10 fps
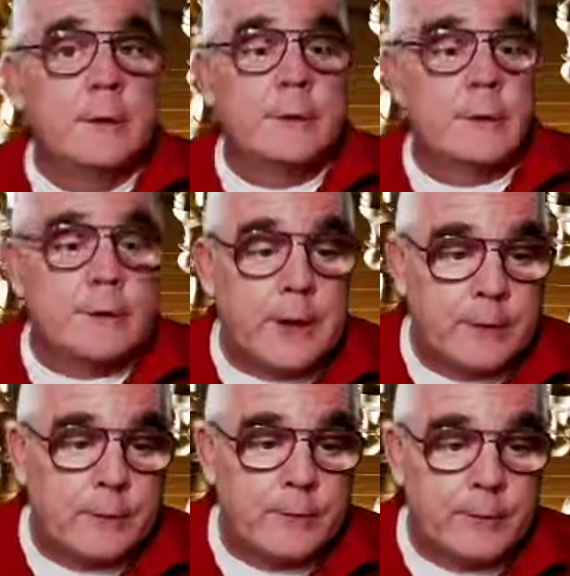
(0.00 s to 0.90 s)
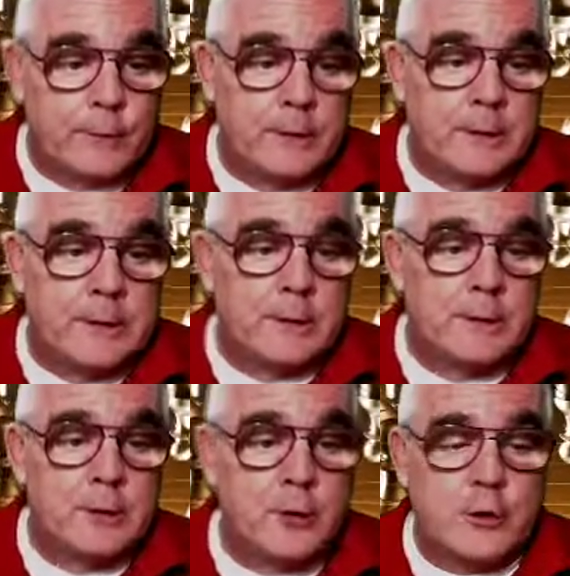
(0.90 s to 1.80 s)
7 for
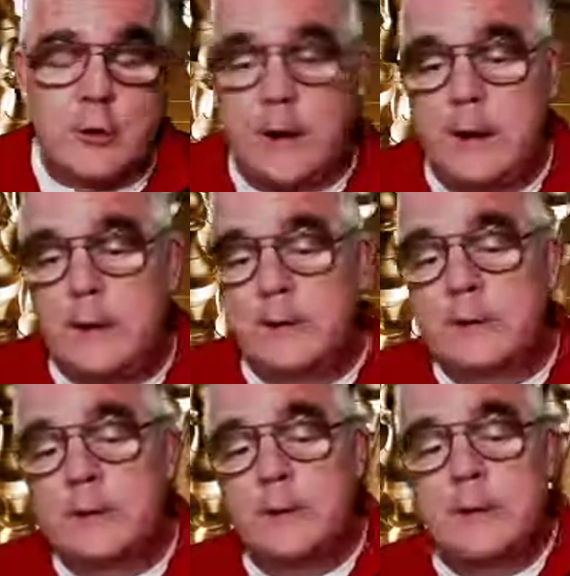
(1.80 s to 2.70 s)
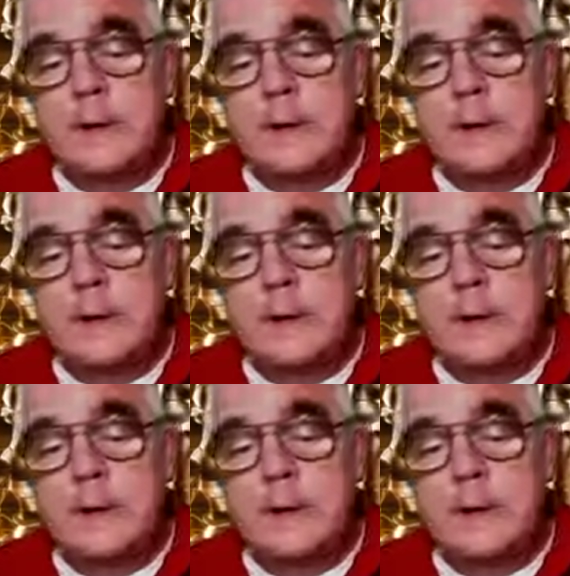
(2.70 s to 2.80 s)
Steinitz,